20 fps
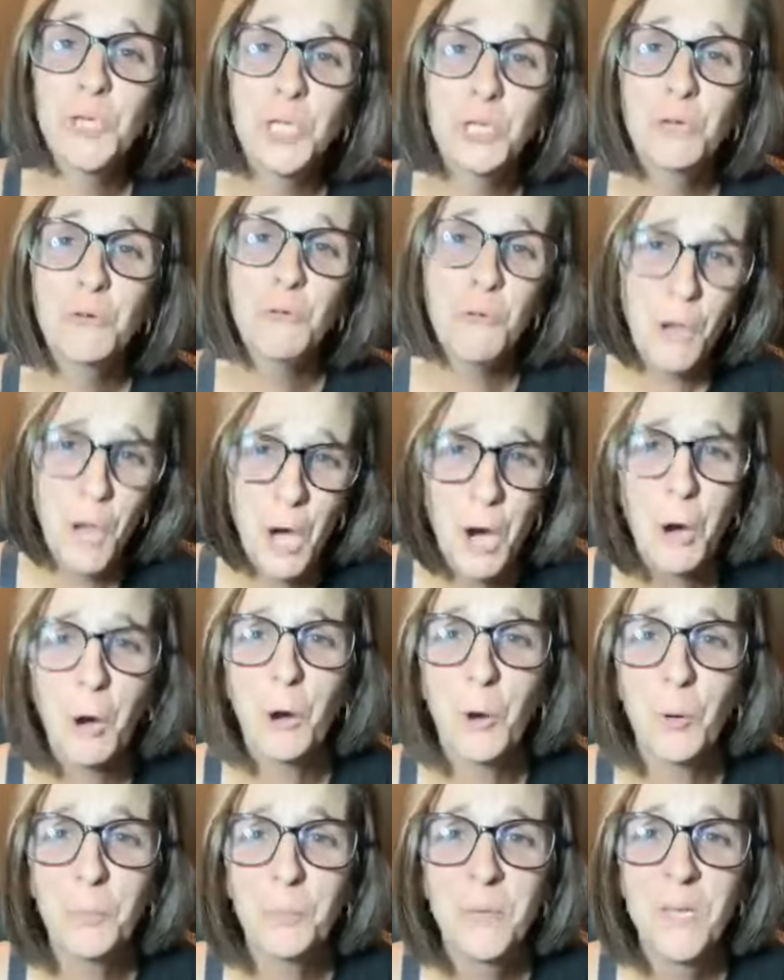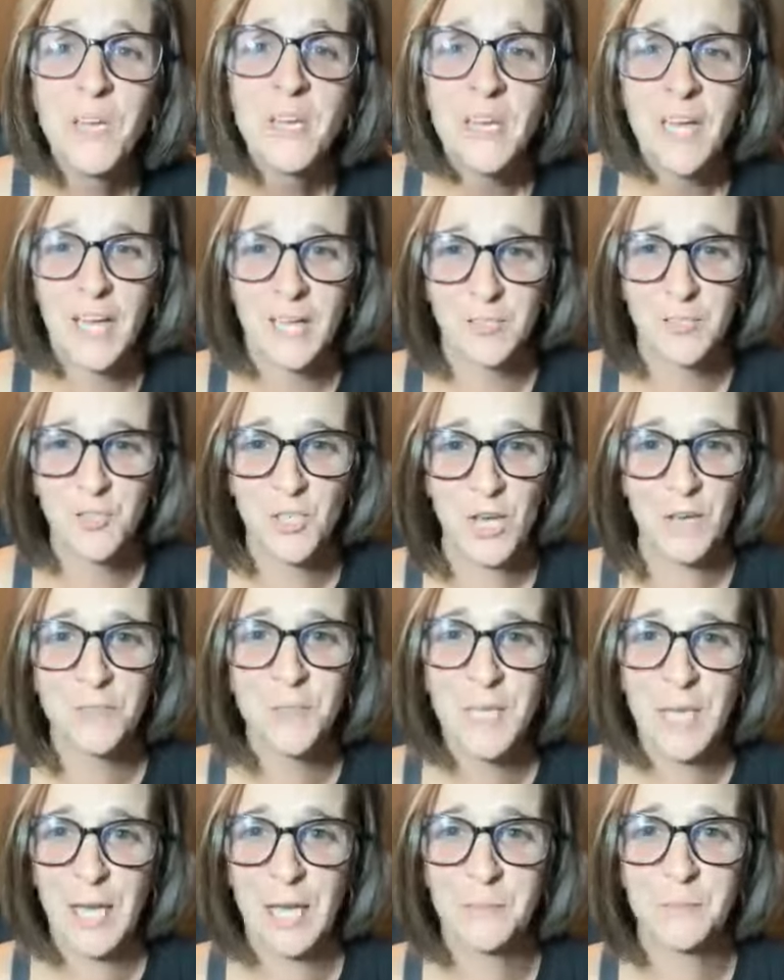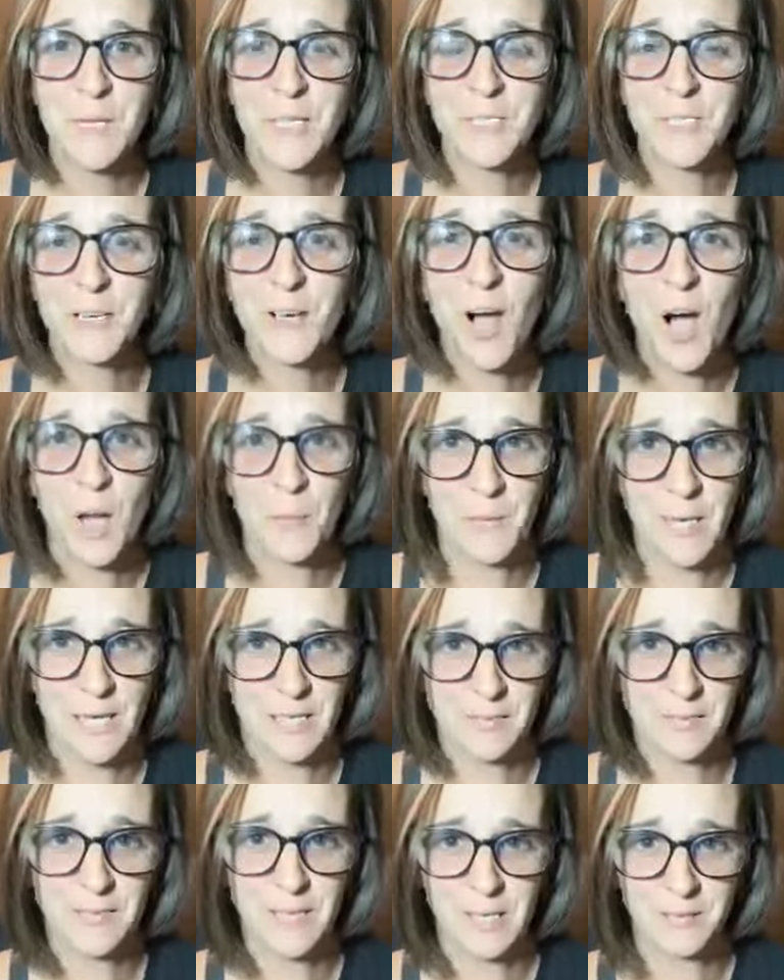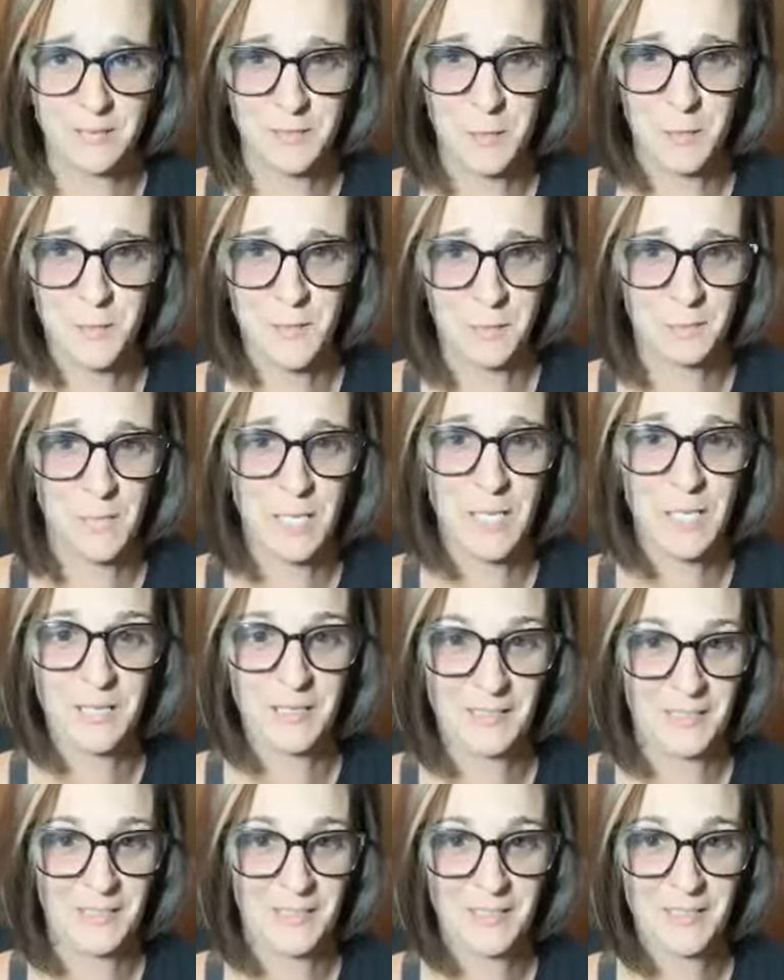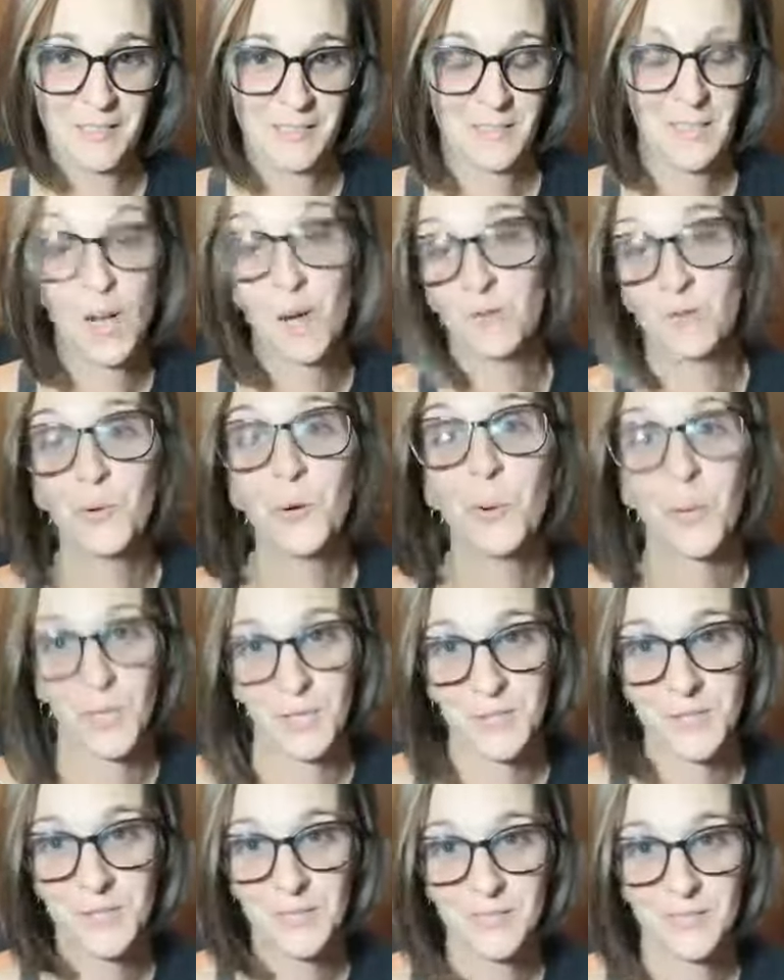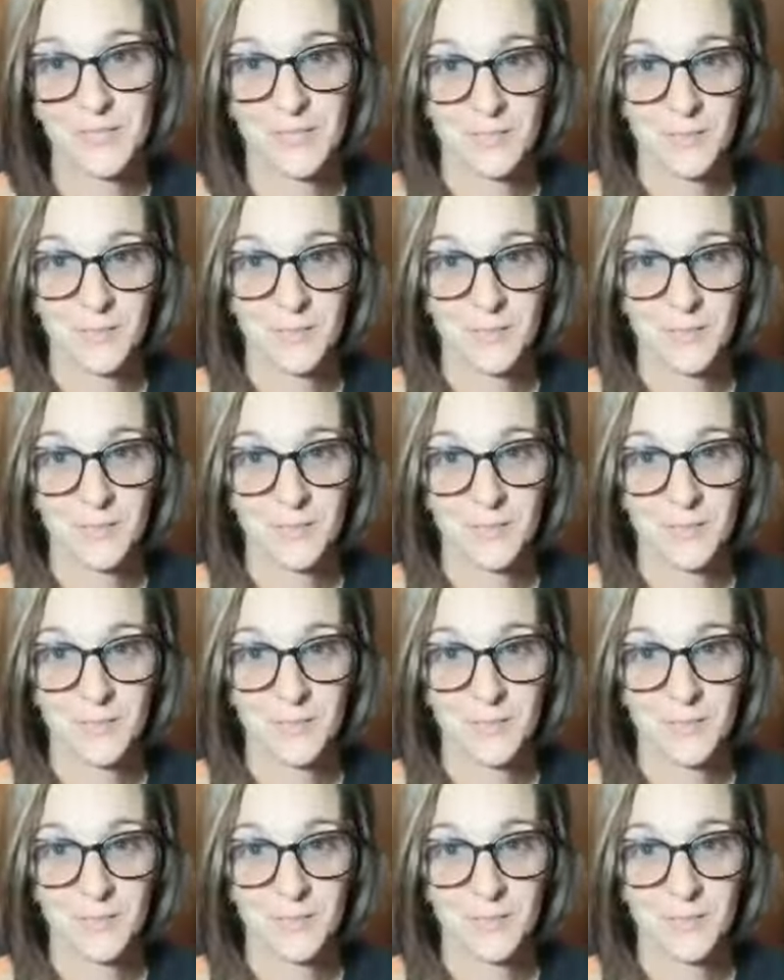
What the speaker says: you, Hope. And Jeff came in to comment and said something mean. Of course.